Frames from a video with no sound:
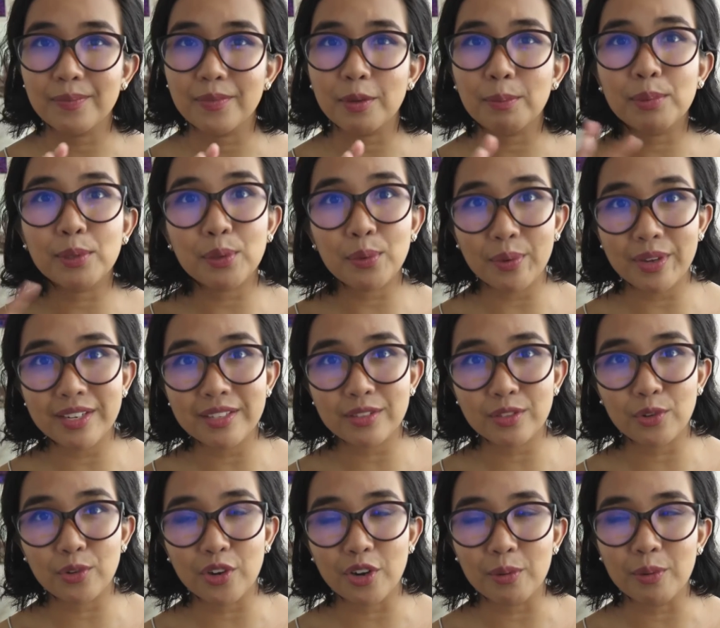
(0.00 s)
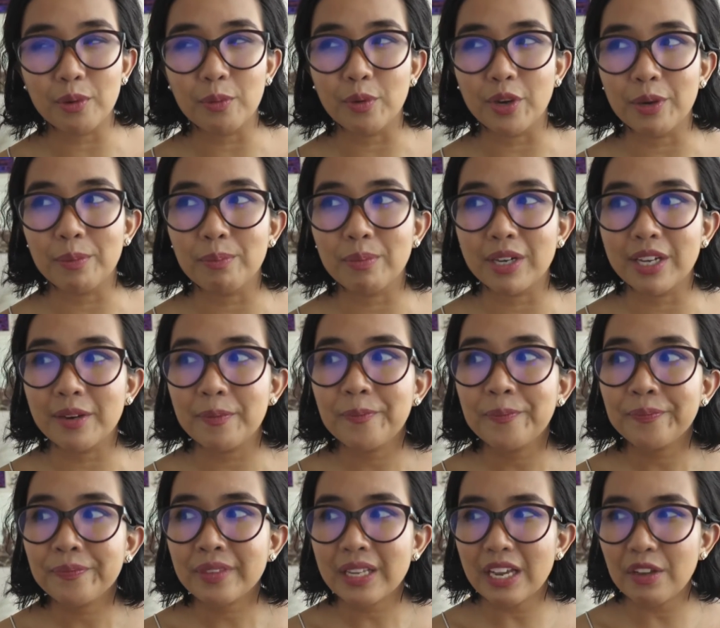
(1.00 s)
The blue one is the normal one, but
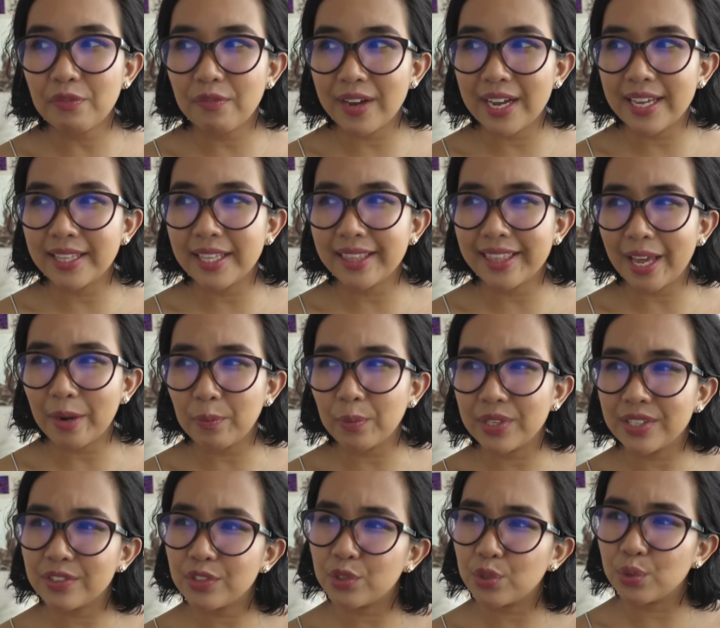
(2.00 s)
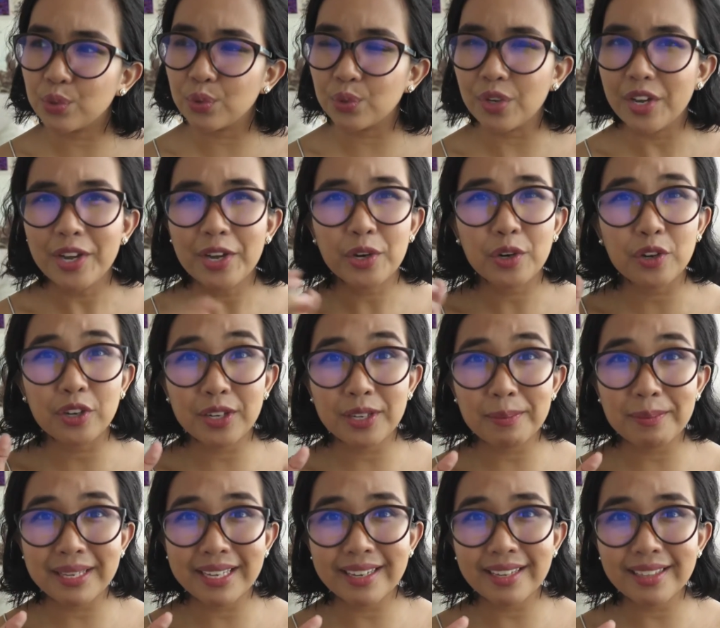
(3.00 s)
I find that that one is too
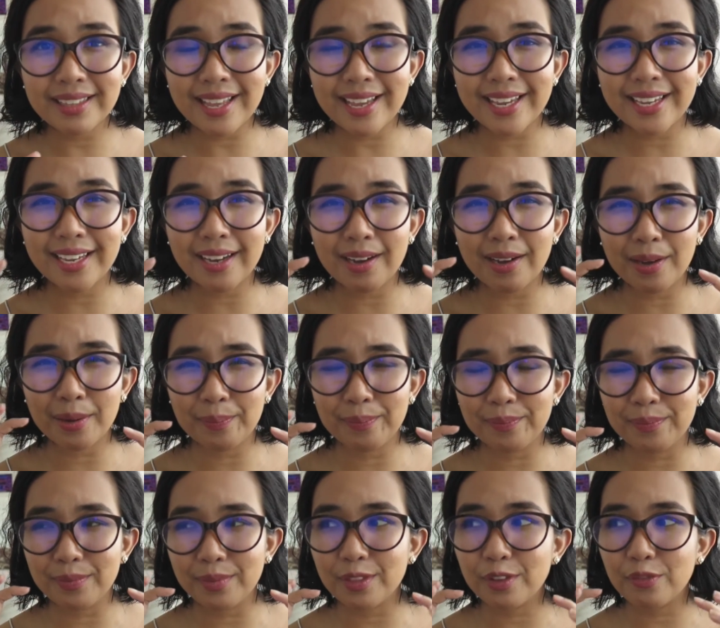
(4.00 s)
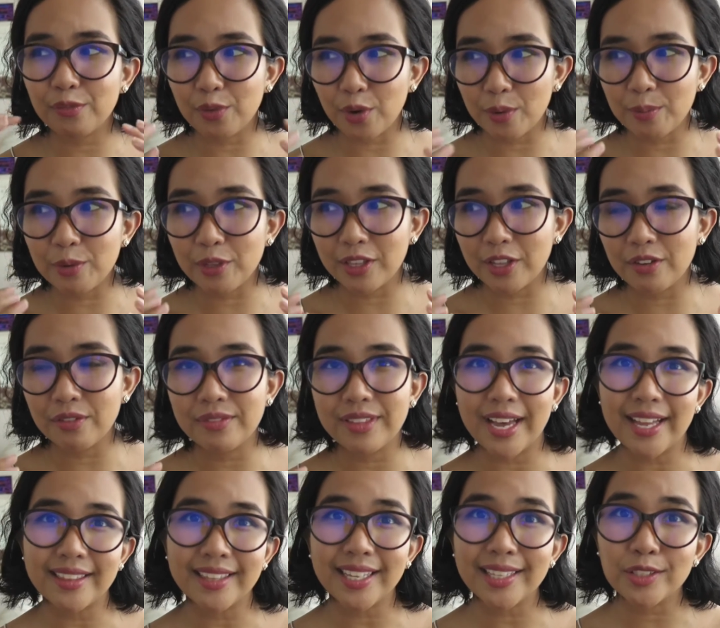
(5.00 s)
creamy. Like, um, the formula of
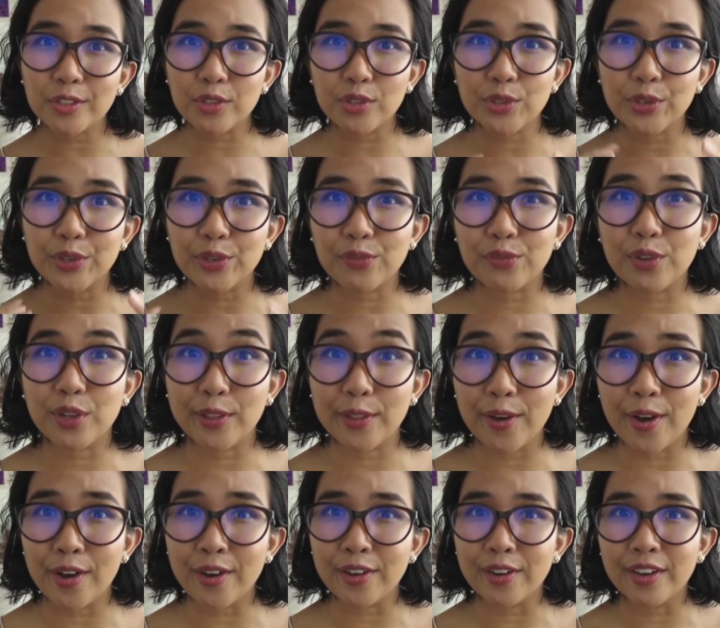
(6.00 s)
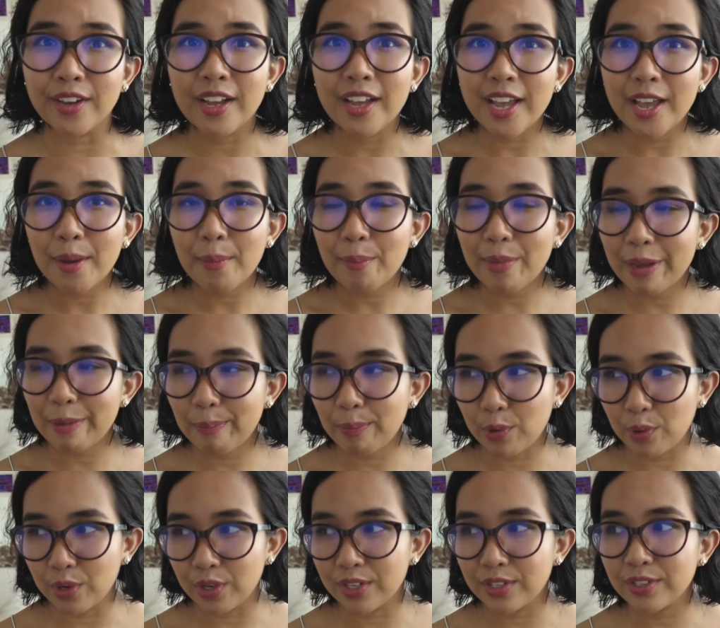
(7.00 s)
that tends to sort of clog my
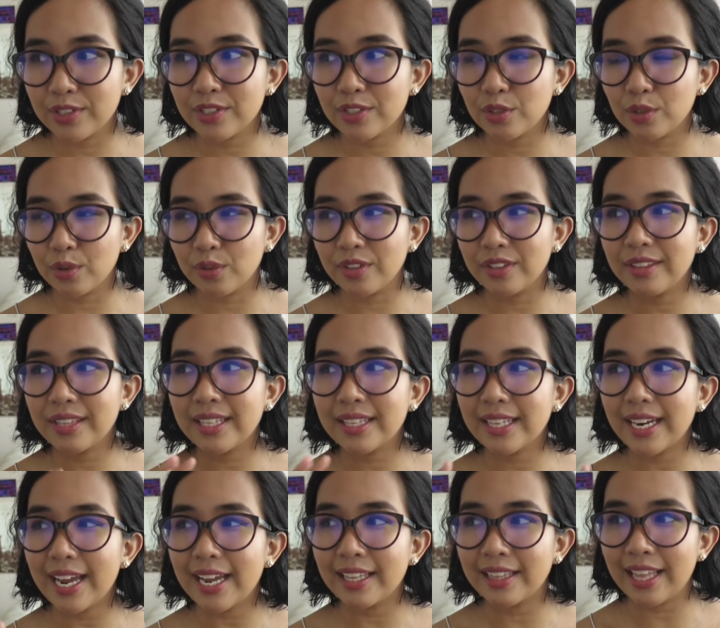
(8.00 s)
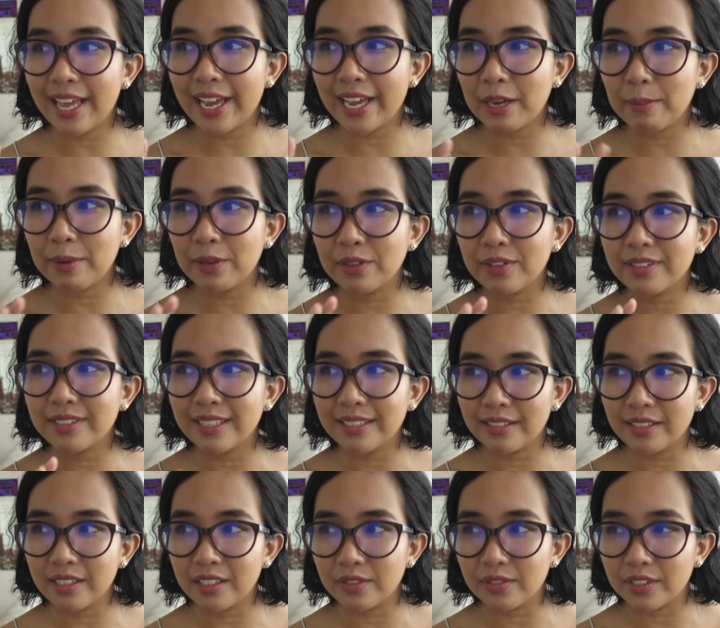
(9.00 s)
pores. So the thing that I like about the
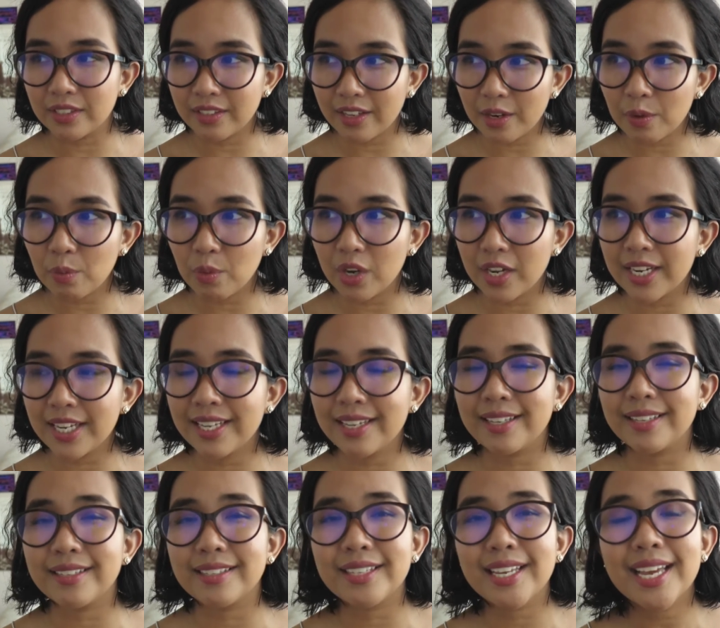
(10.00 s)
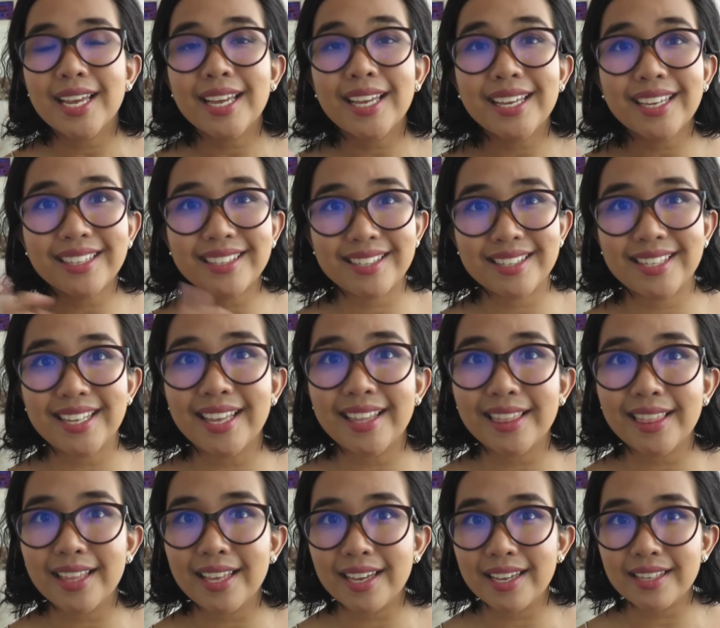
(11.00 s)
sensitive skin one is it's
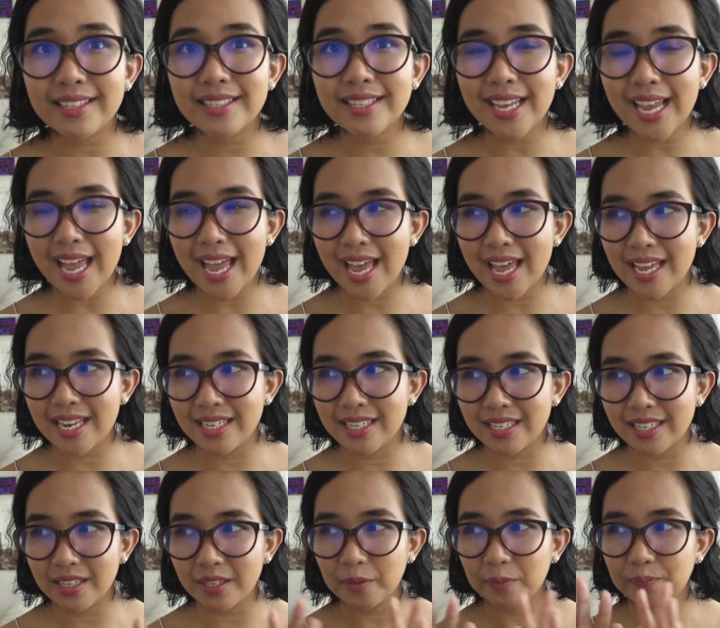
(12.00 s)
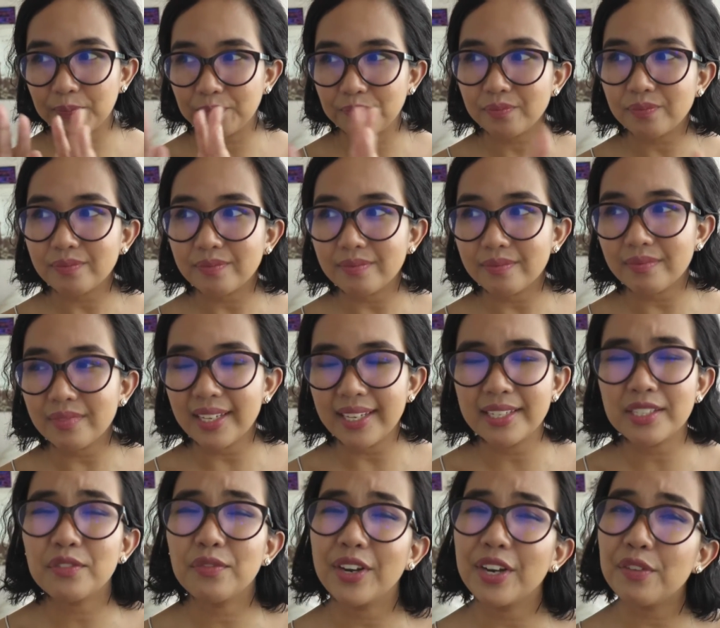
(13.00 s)
scentless and
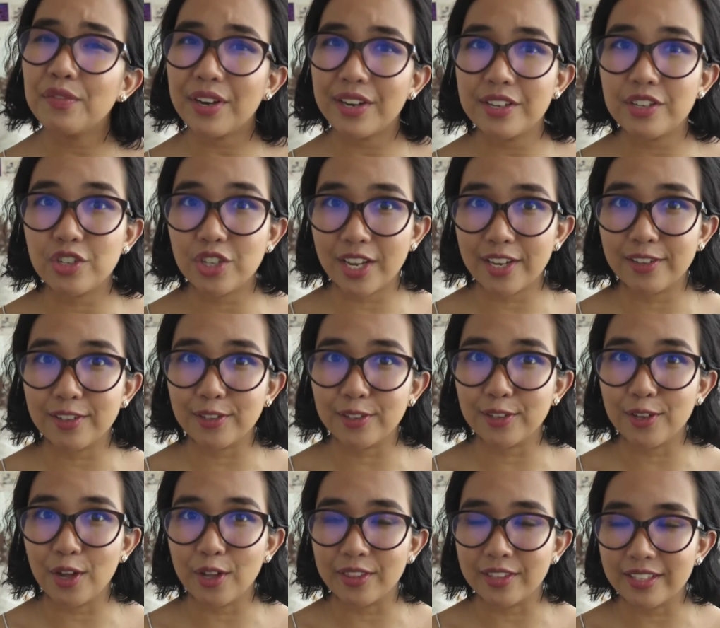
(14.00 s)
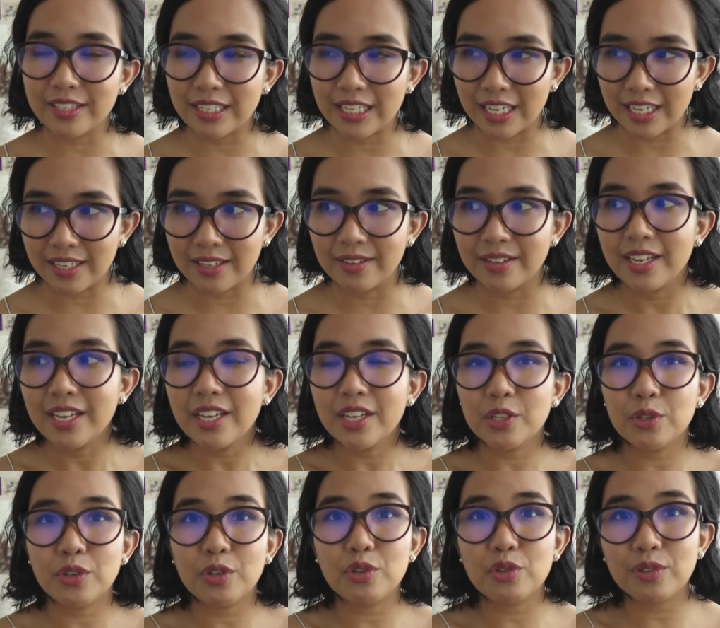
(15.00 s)
it's very, very gentle on the skin.
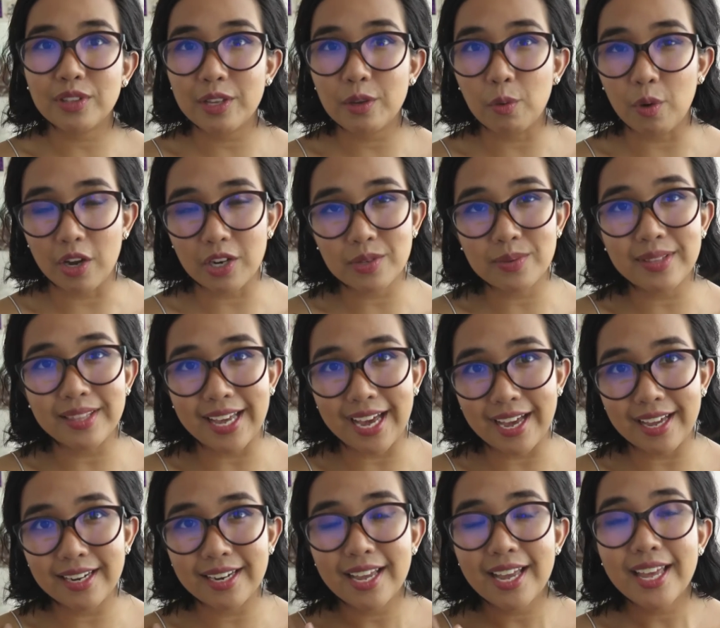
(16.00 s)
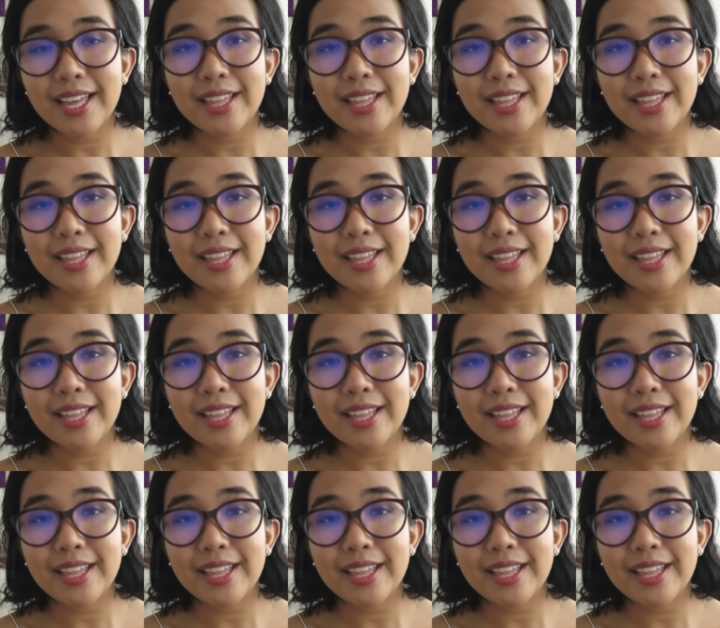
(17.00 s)
So usually wash with that.